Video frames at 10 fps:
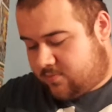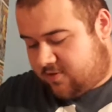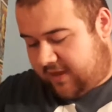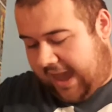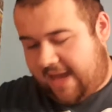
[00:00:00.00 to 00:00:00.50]

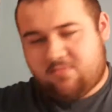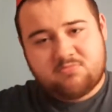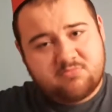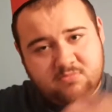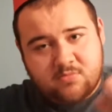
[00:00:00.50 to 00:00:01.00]
So yeah,
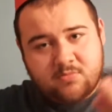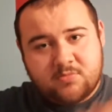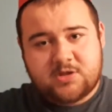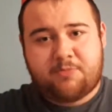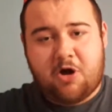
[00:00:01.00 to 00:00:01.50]

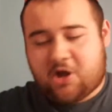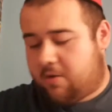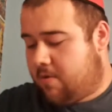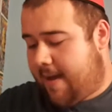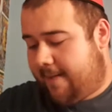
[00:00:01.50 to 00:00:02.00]
she broke
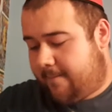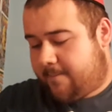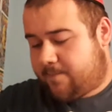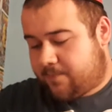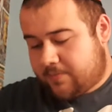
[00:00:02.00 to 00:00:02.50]
up with me.
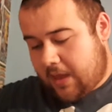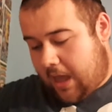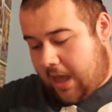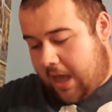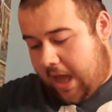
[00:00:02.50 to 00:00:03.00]

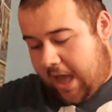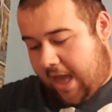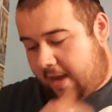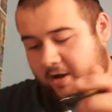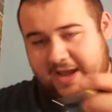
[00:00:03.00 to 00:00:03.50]

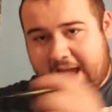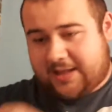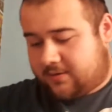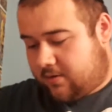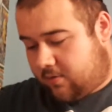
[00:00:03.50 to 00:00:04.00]
Uh, okay,
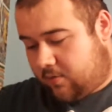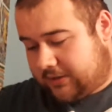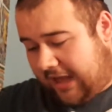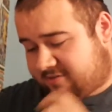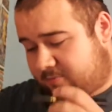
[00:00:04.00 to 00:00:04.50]
and
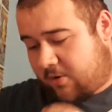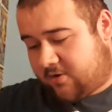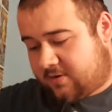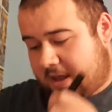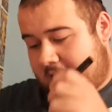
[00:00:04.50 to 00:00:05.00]
last
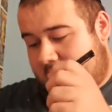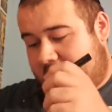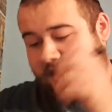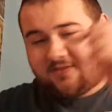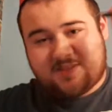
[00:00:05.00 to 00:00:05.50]
one
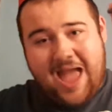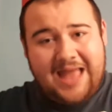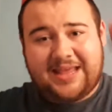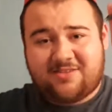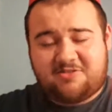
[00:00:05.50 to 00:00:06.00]
is
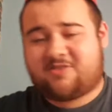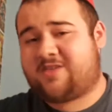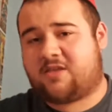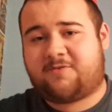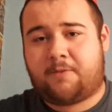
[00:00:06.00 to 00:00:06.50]
any
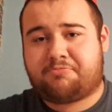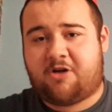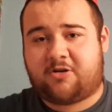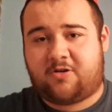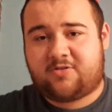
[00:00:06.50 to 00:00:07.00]
successful
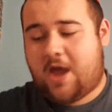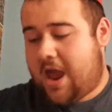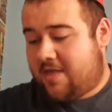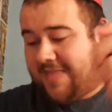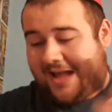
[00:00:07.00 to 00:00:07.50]
product
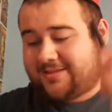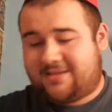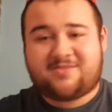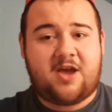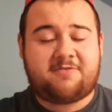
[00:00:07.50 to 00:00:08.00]
that
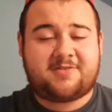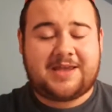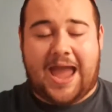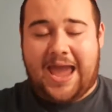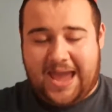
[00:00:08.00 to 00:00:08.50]
deserves to
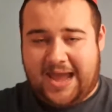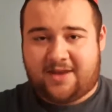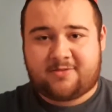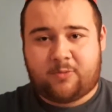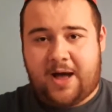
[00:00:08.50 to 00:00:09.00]
get hated
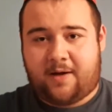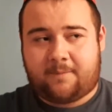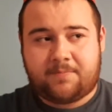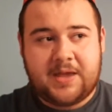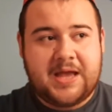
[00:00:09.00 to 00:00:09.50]
as well.